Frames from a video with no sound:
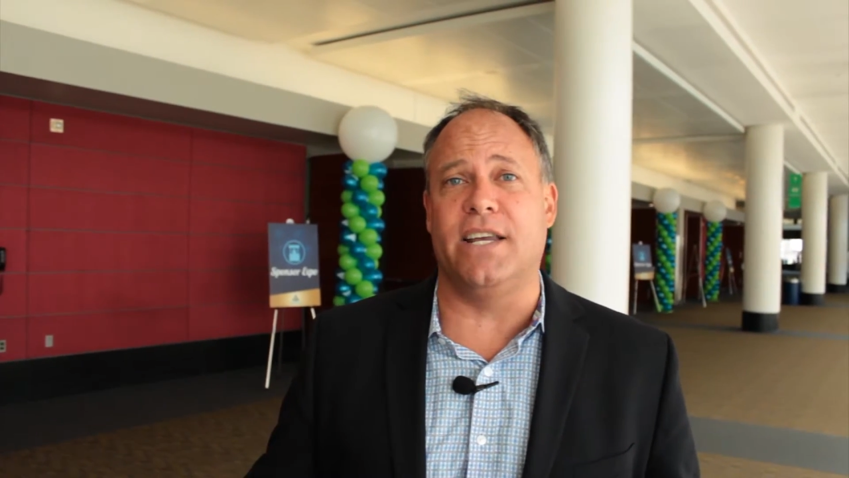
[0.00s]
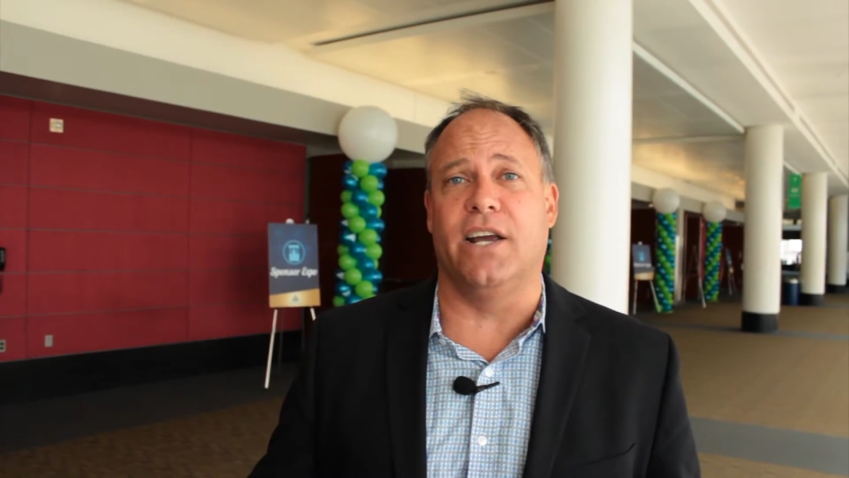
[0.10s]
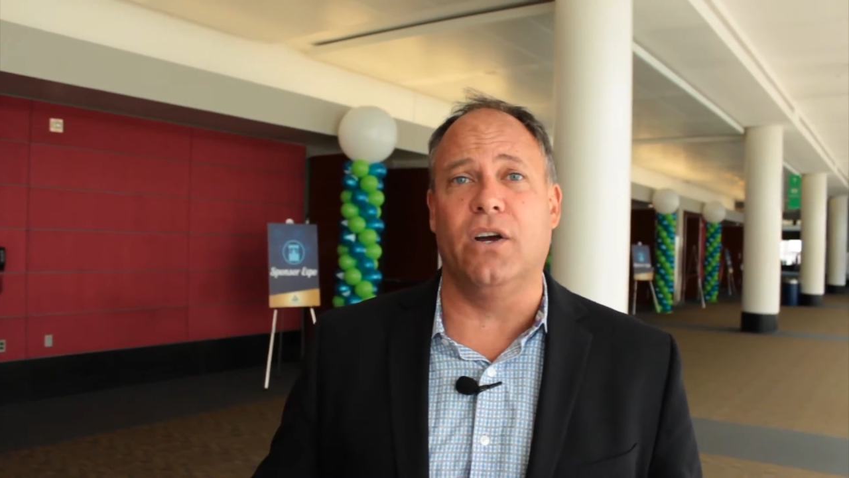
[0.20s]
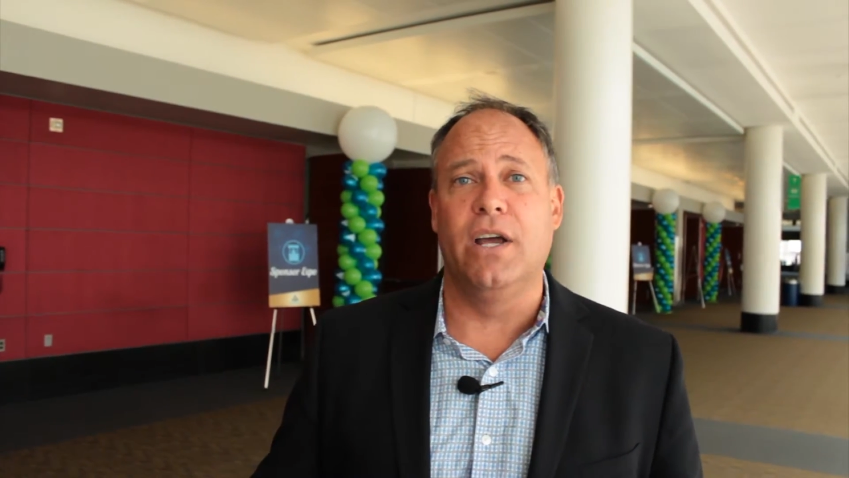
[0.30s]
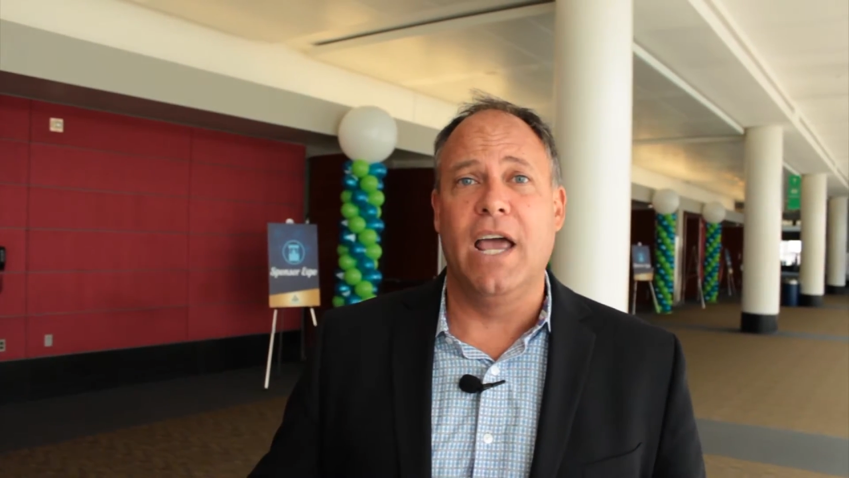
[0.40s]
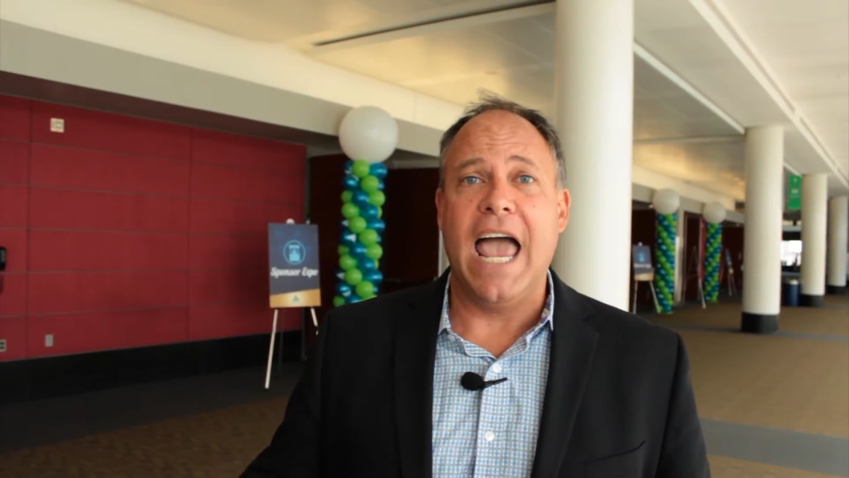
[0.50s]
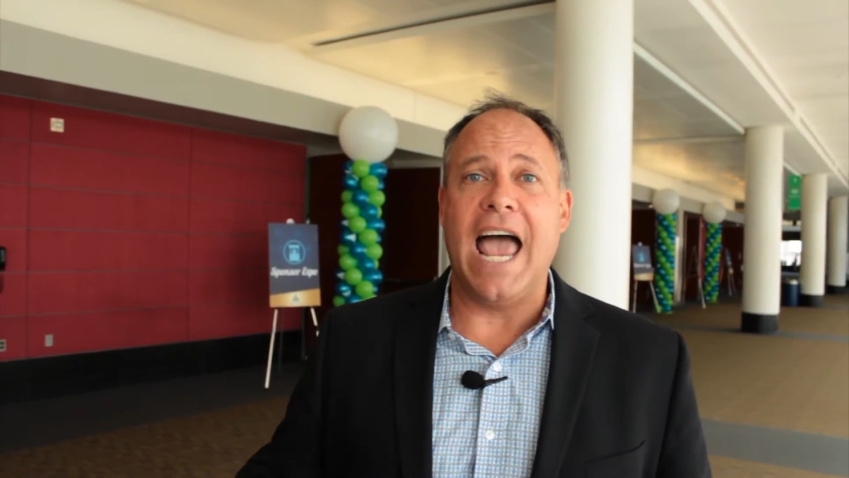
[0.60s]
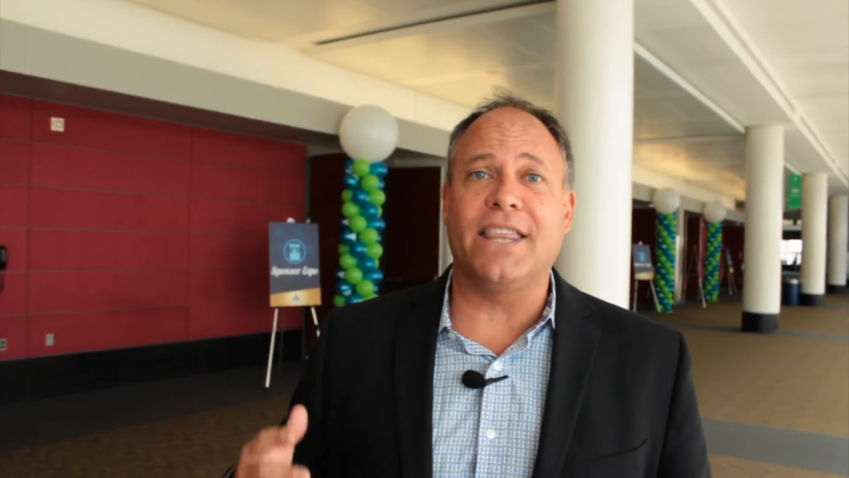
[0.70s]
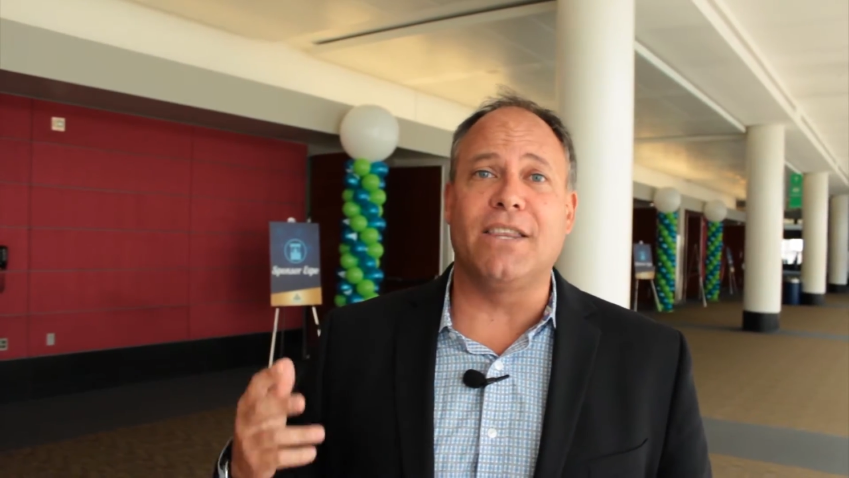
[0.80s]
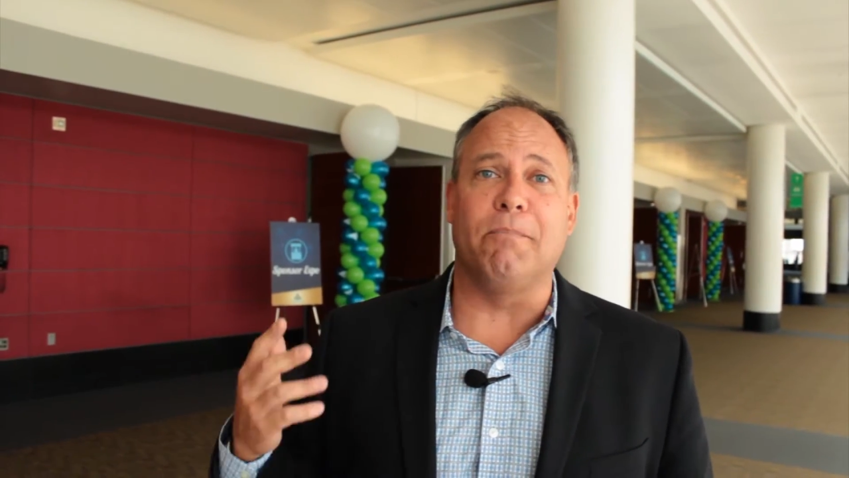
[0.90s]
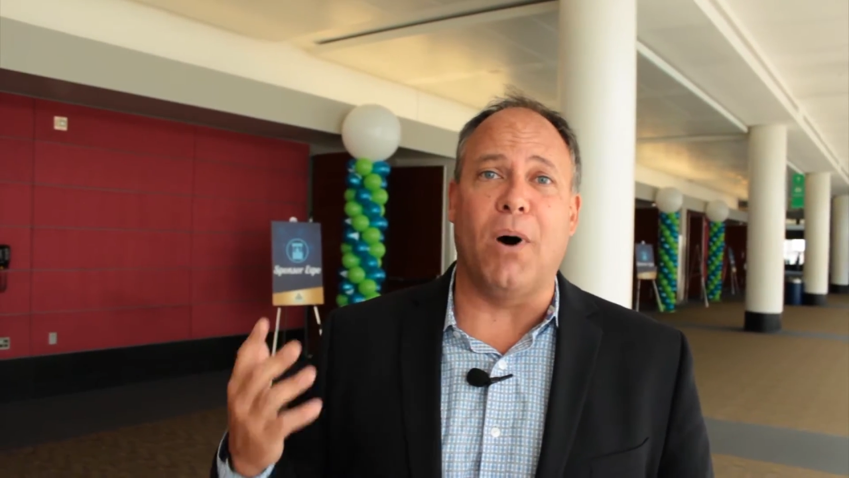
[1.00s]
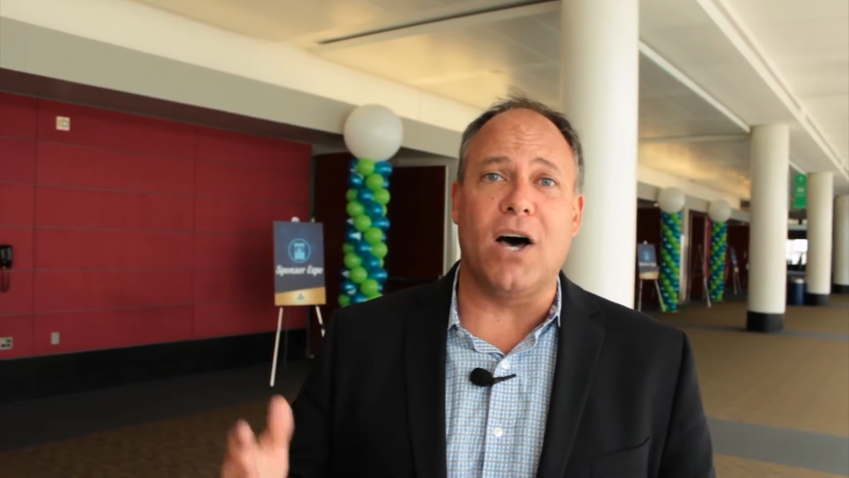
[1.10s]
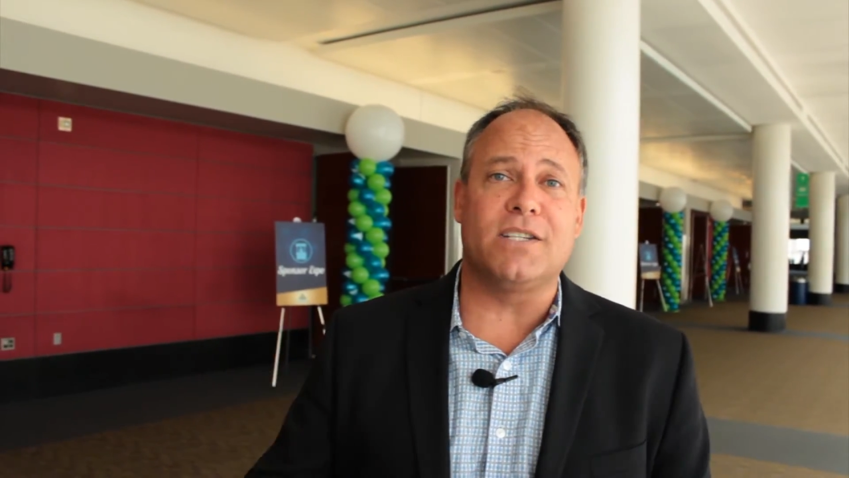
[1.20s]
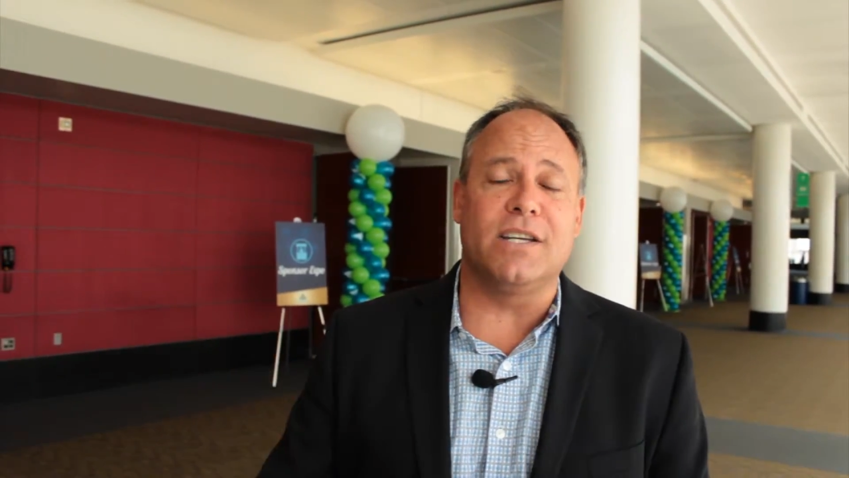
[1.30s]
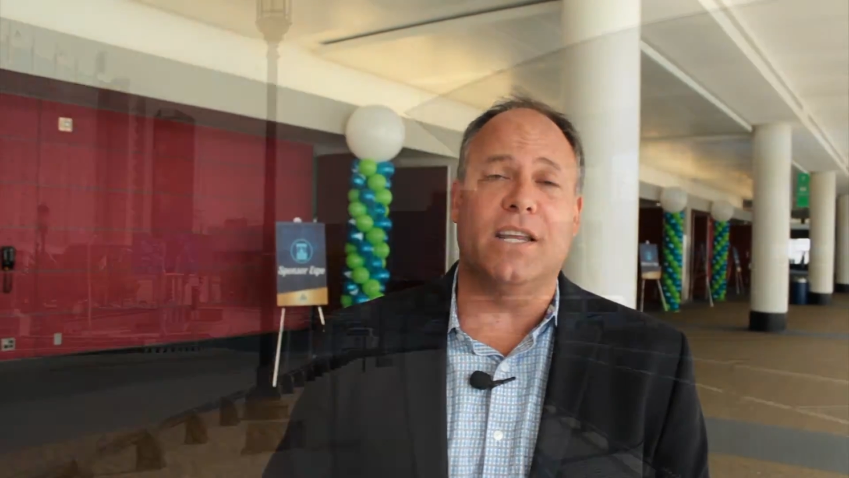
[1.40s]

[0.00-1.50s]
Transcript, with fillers: here at the Boston